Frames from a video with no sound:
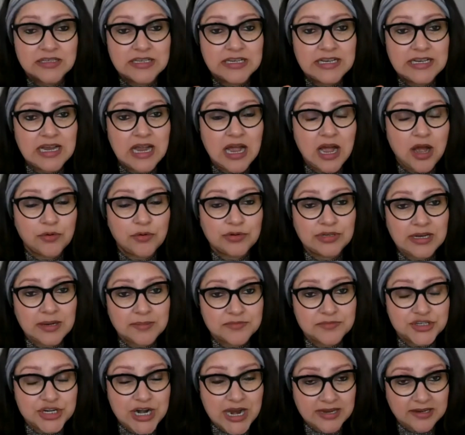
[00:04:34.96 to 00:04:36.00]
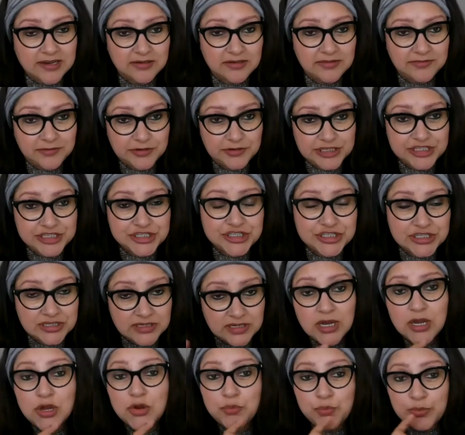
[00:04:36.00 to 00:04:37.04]
learning outcome tracker for each kid.
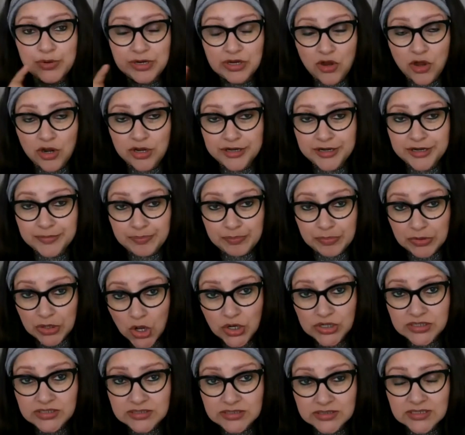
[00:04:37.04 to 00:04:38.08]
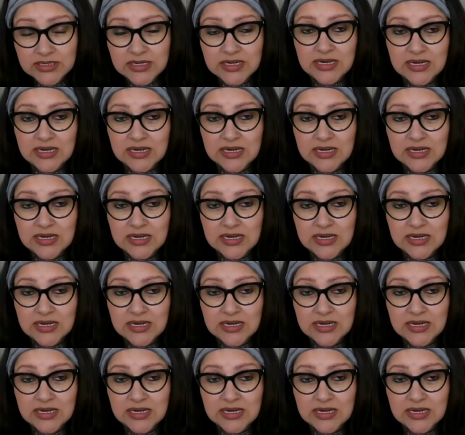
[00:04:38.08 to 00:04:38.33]
We call it a plot,